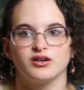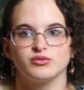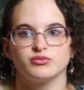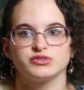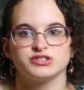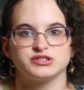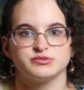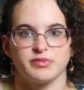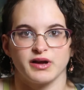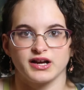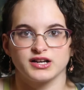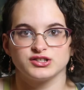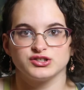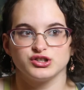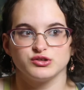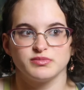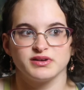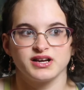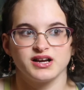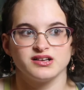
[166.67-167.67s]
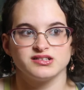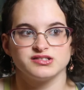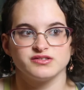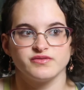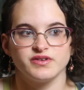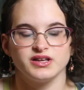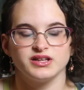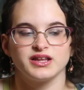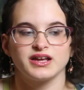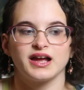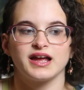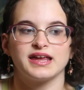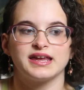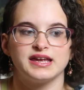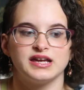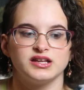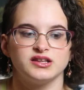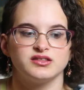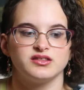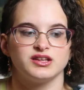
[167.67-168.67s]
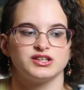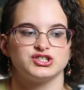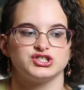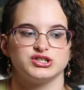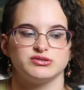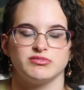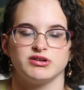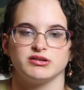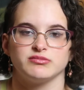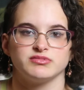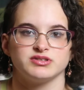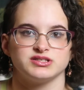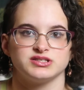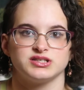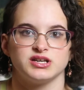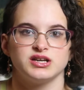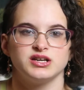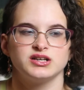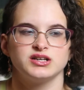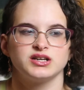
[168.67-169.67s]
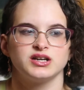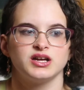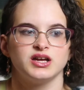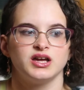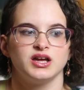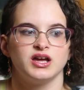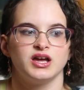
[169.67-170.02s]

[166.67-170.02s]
respect her because of it like i get that she made a mistake